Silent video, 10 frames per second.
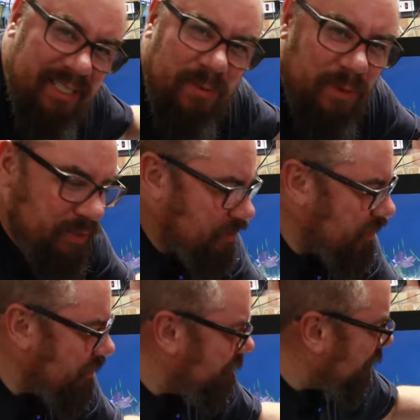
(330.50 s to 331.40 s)
into the water
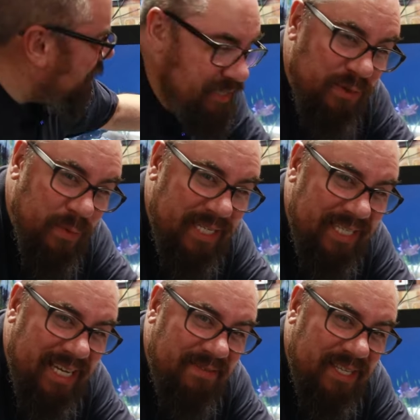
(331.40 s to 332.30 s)
column. So if we
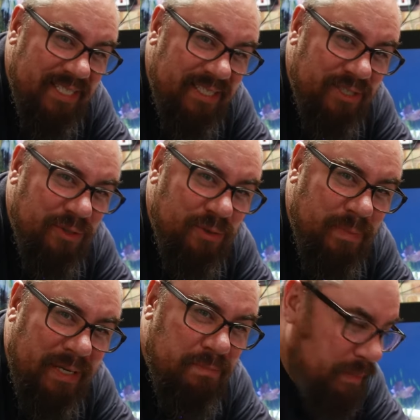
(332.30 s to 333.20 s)
didn't have this and just used big